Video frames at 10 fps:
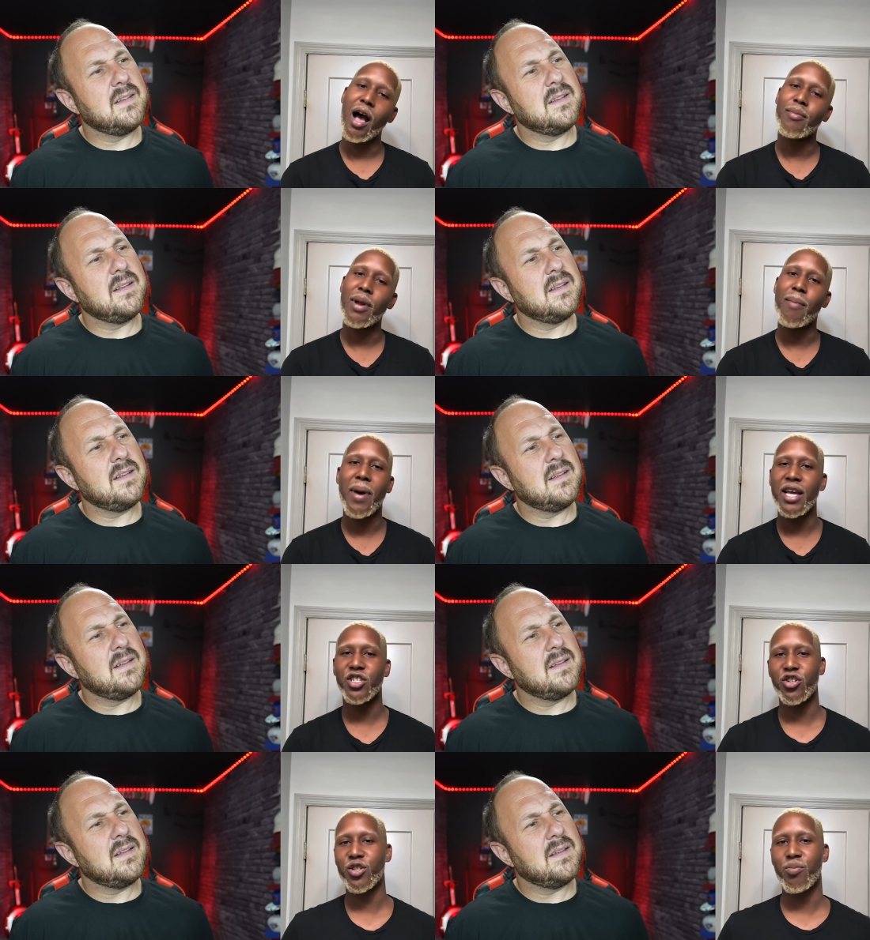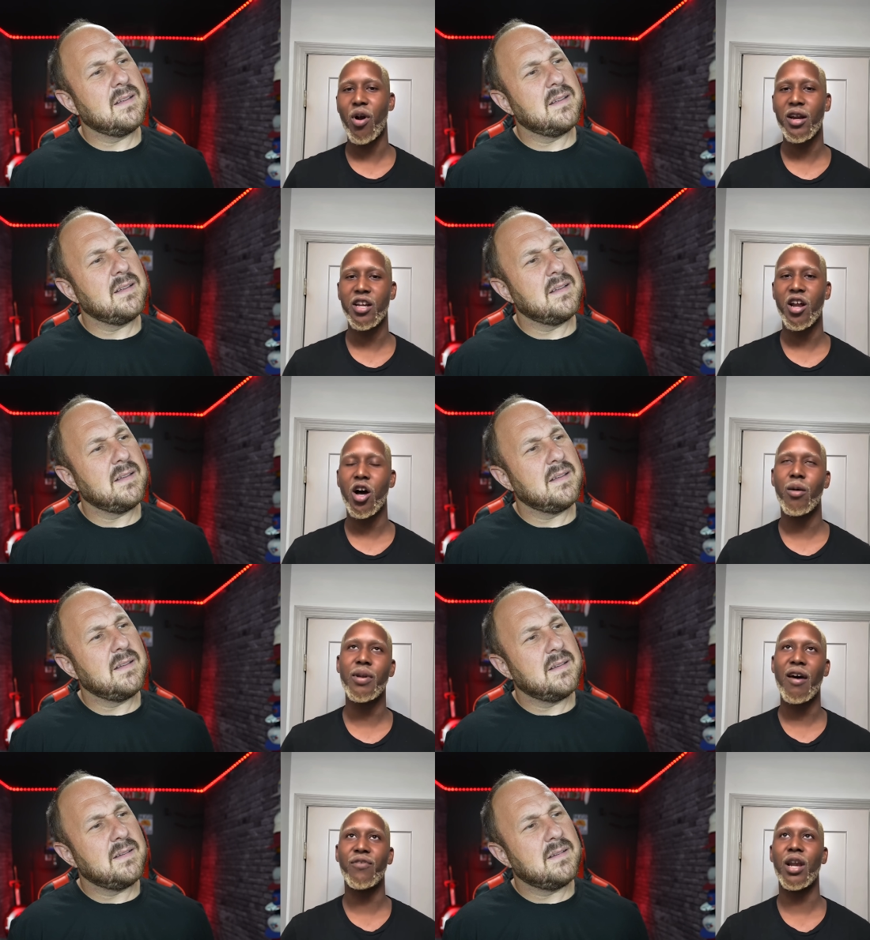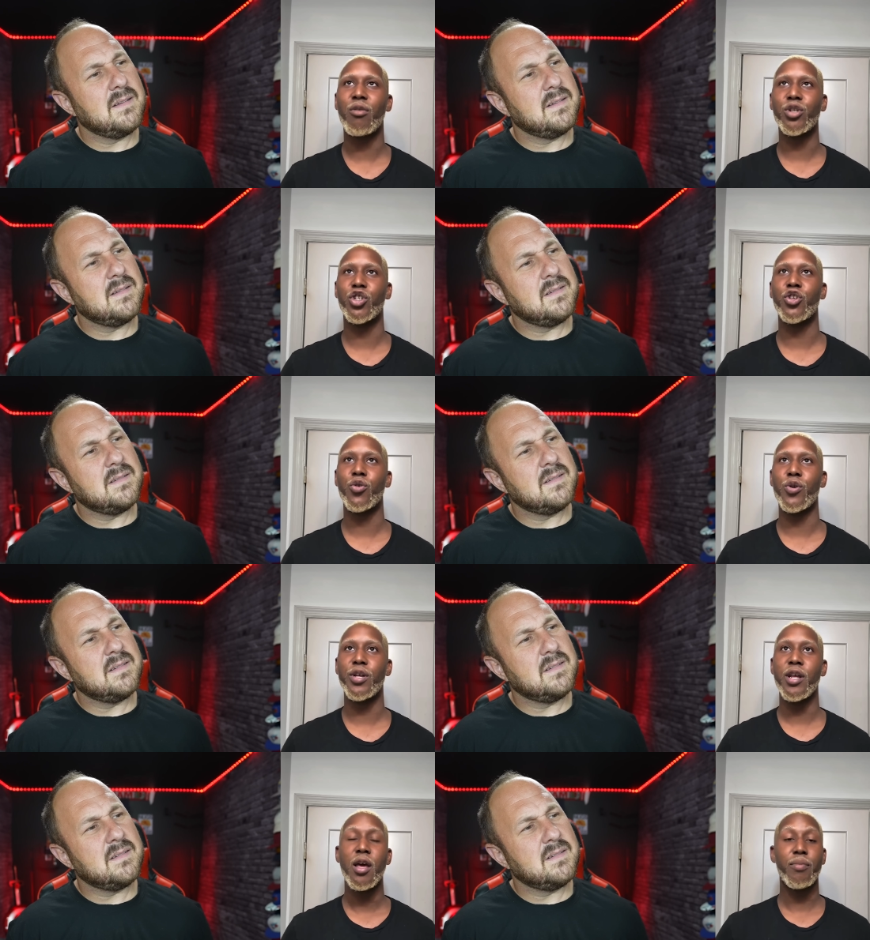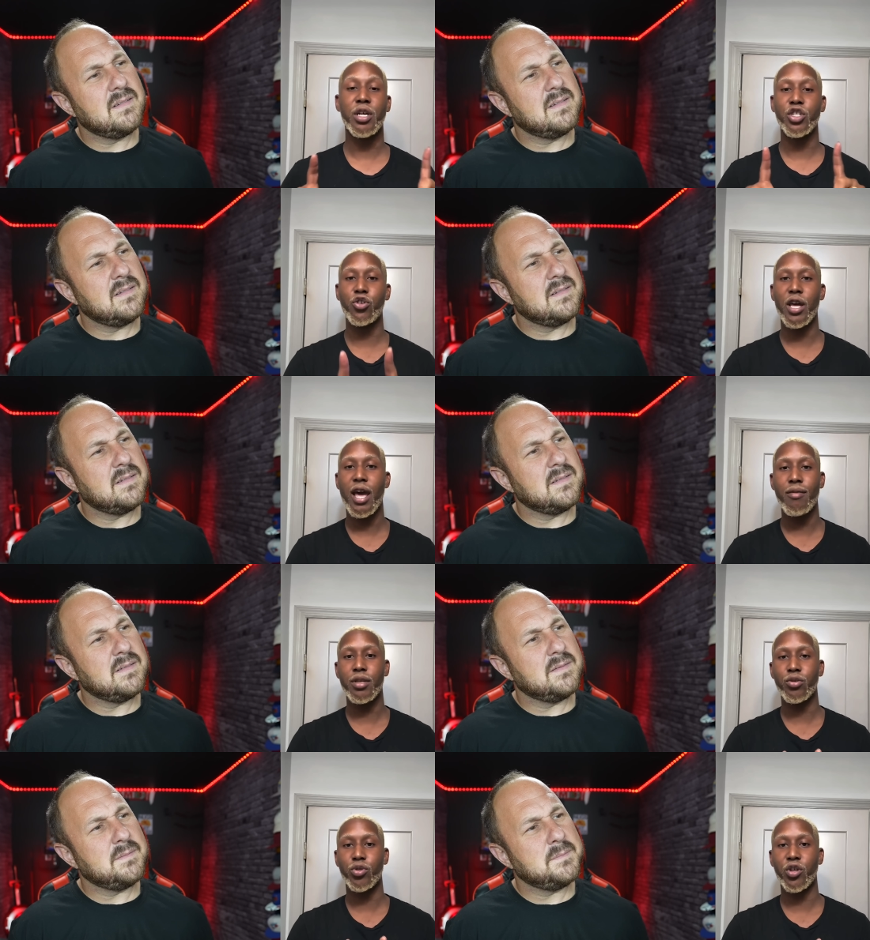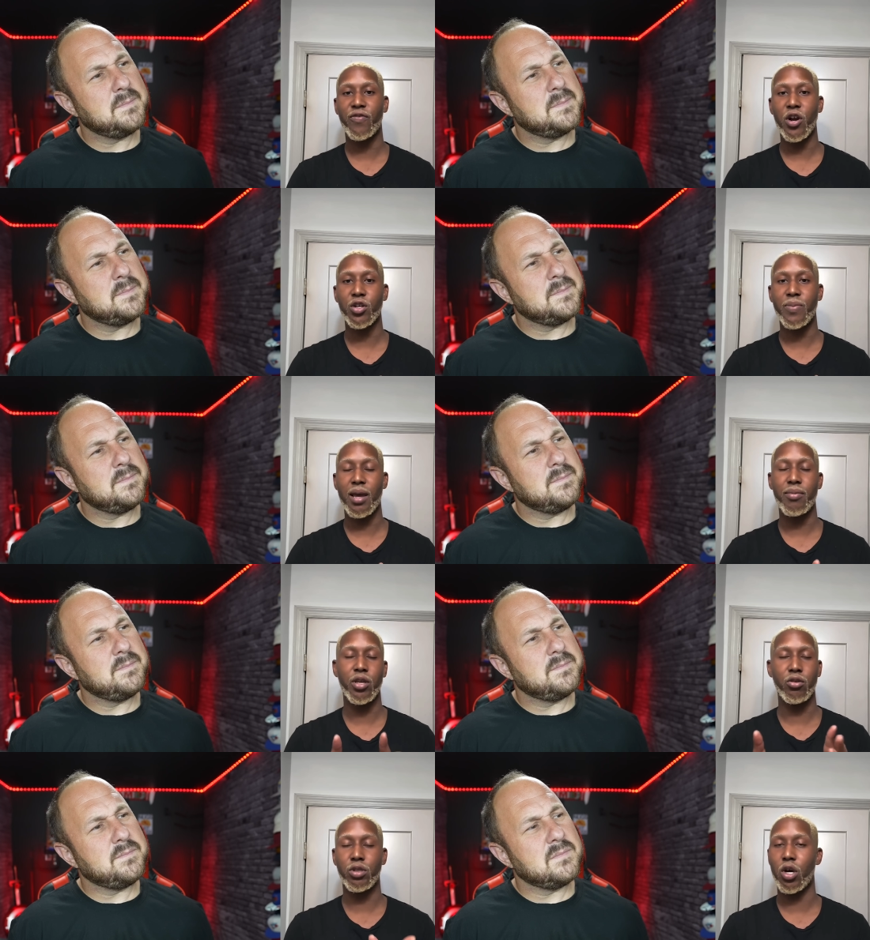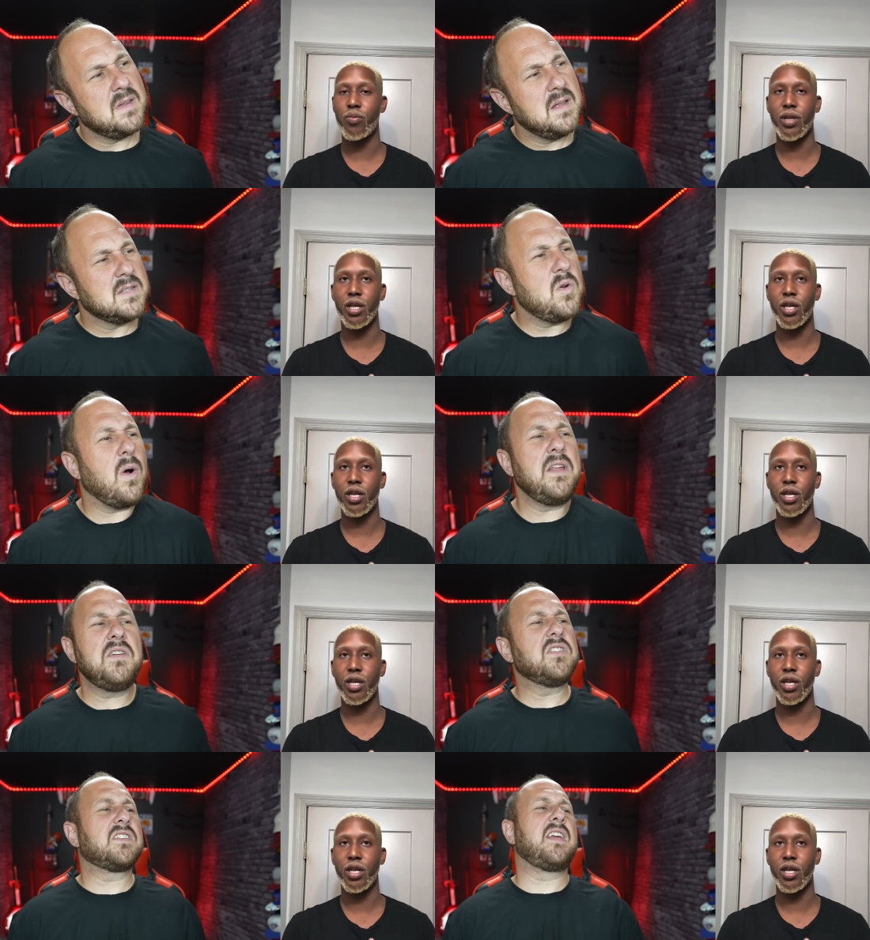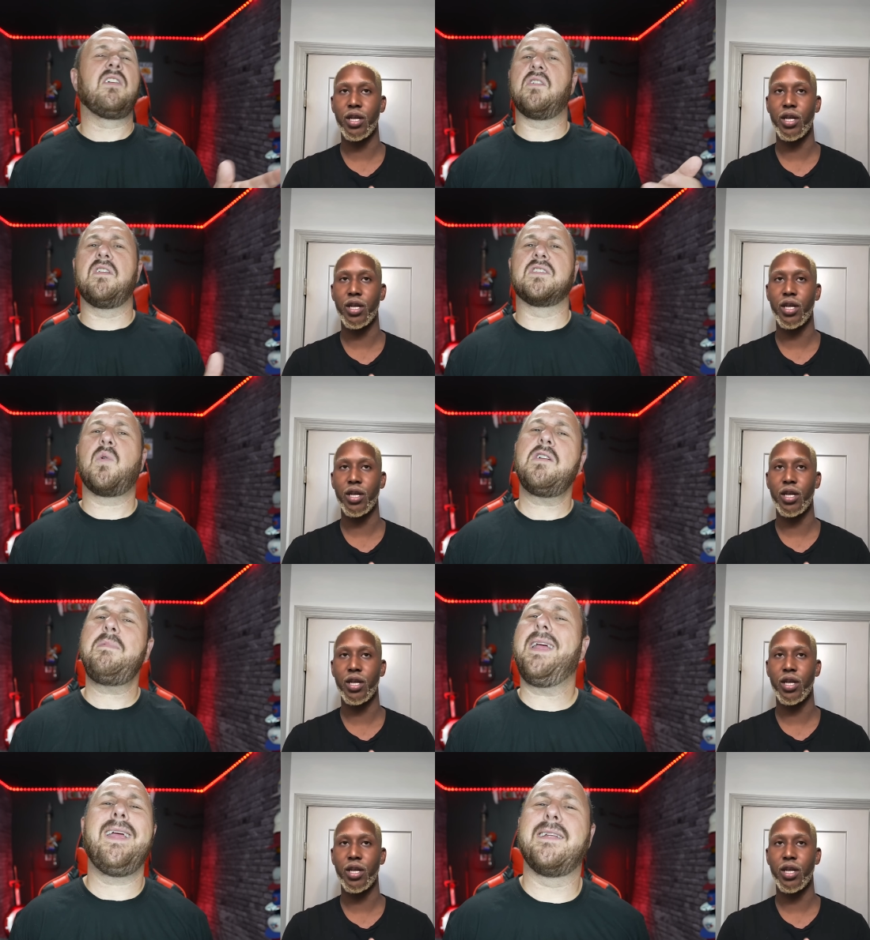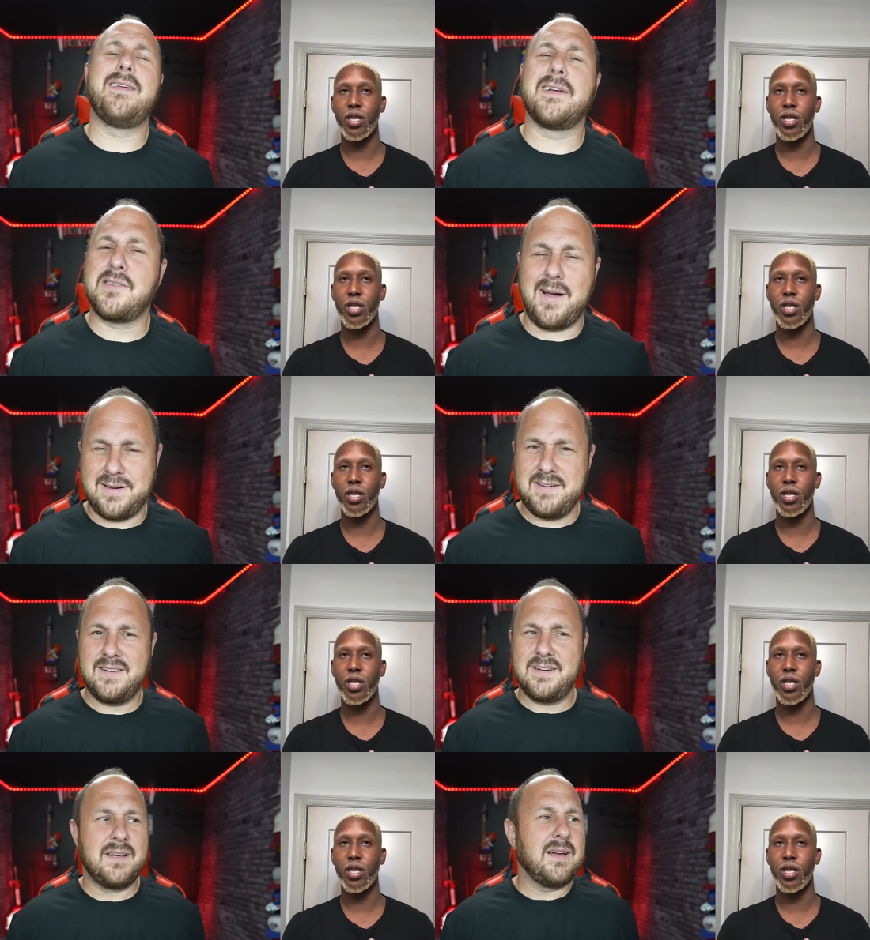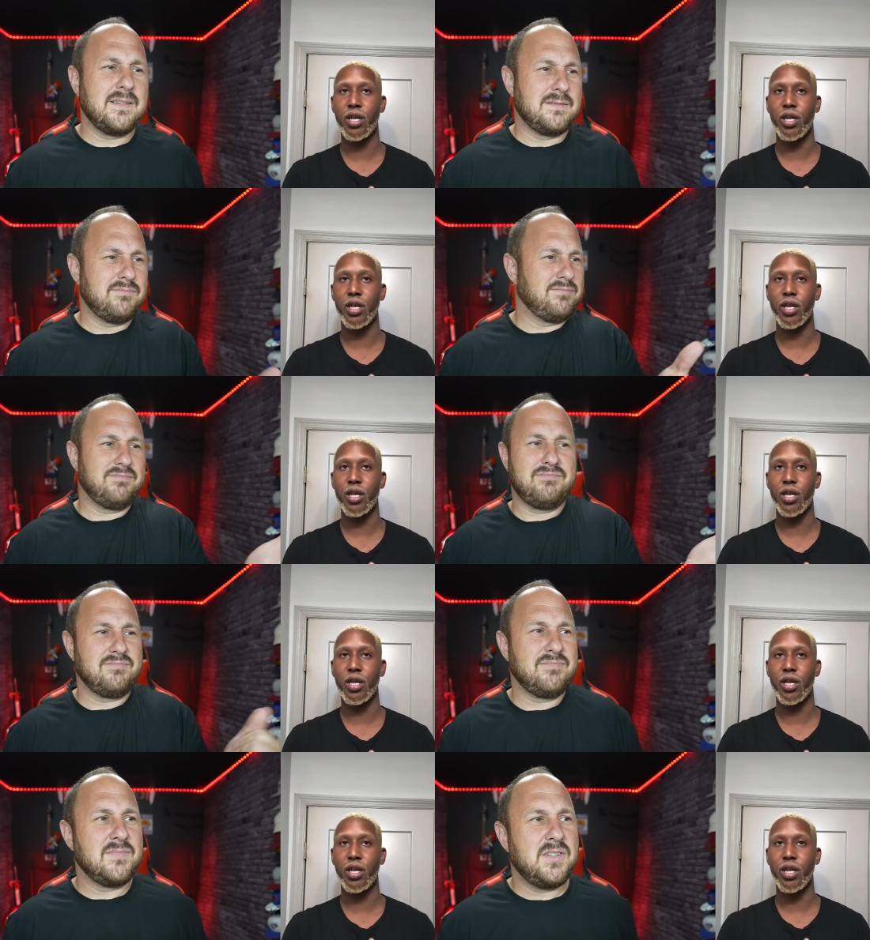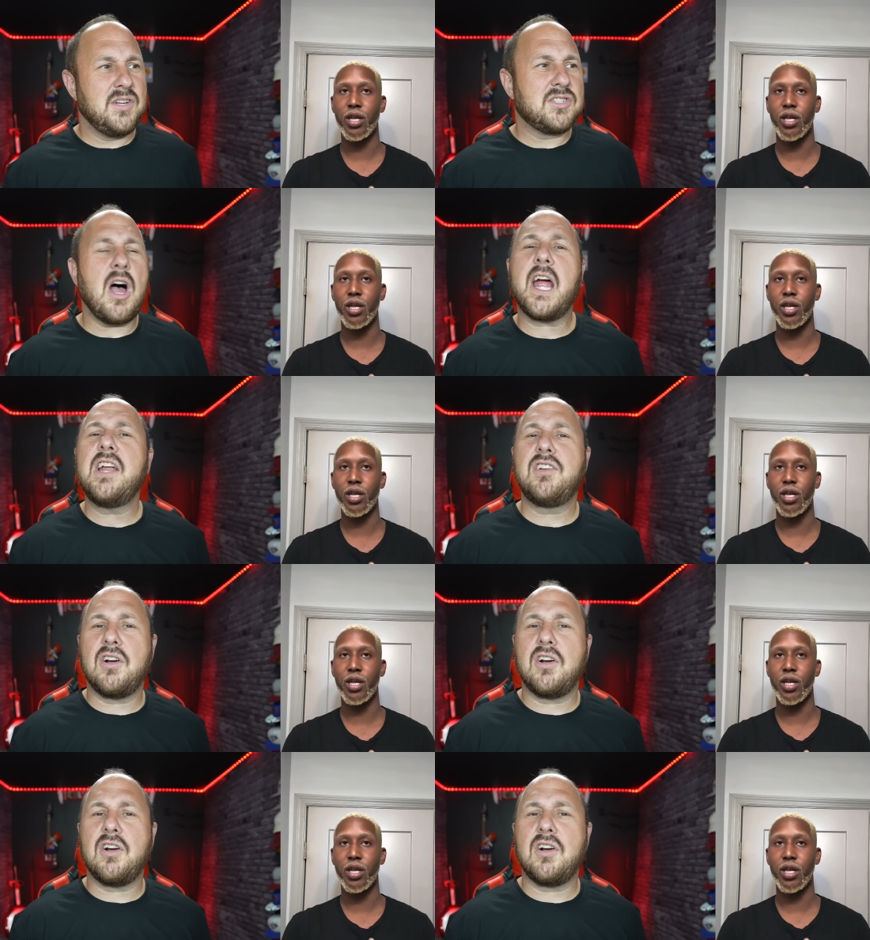Speaker 1: I'm not bashing your sobriety at all, but I feel like what you're doing, because you didn't have
Speaker 2: this with your first baby and you told me. So why don't you just tell her this? Why are you making a TikTok? You're talking